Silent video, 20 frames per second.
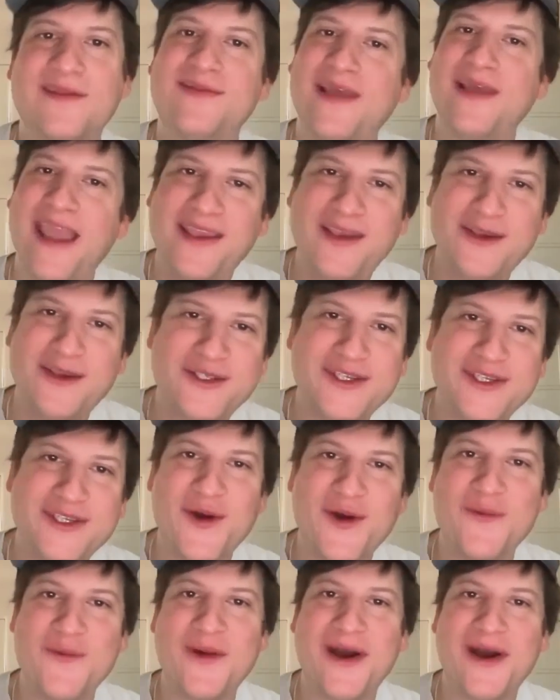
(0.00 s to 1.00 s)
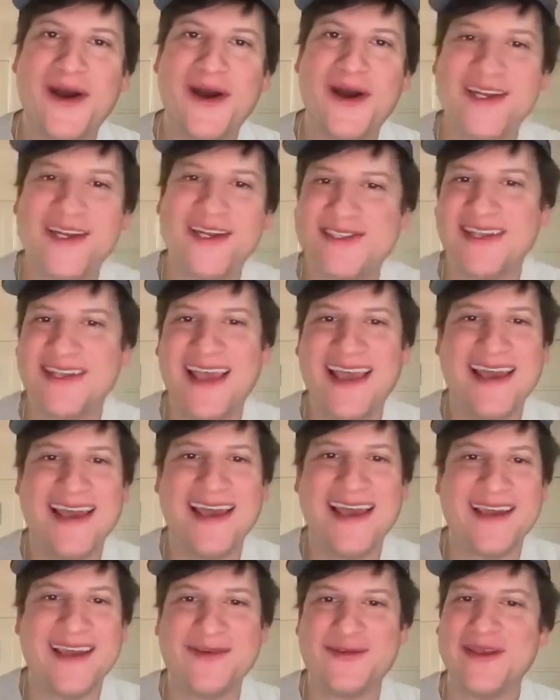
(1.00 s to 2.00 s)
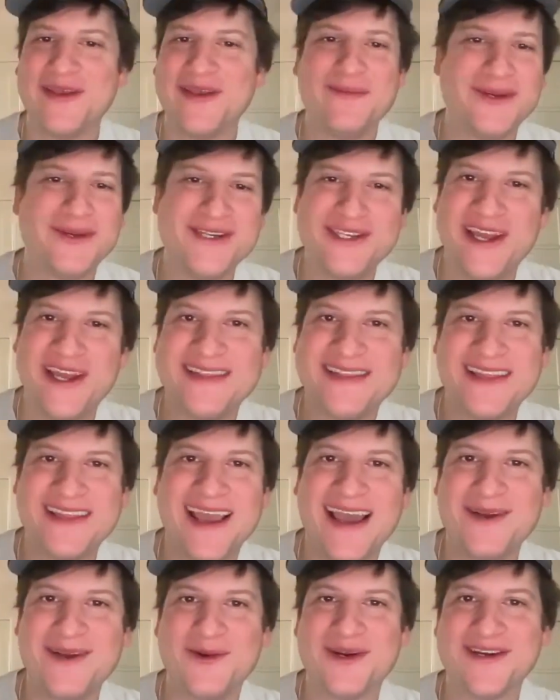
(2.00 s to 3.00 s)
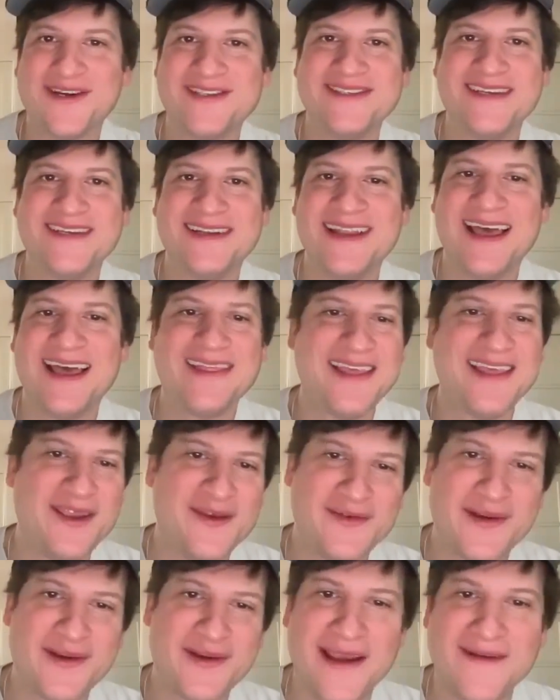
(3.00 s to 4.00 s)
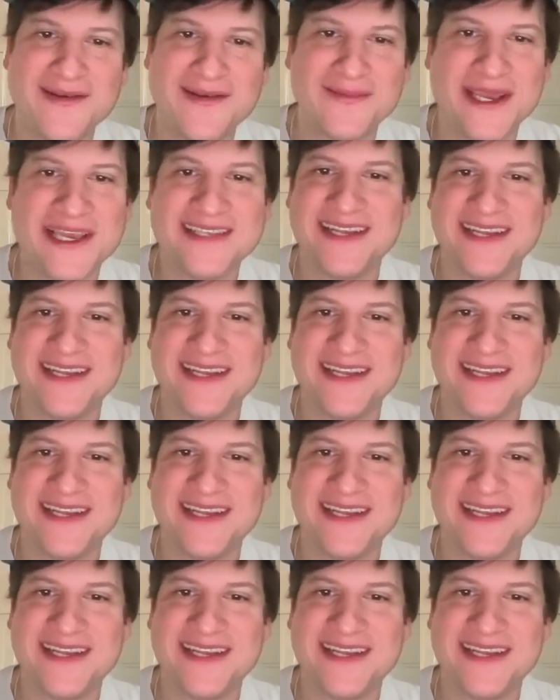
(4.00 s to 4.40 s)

Thank you so much. Yeah, I really appreciate the kind words, and uh, thank you for having me. It's an honor.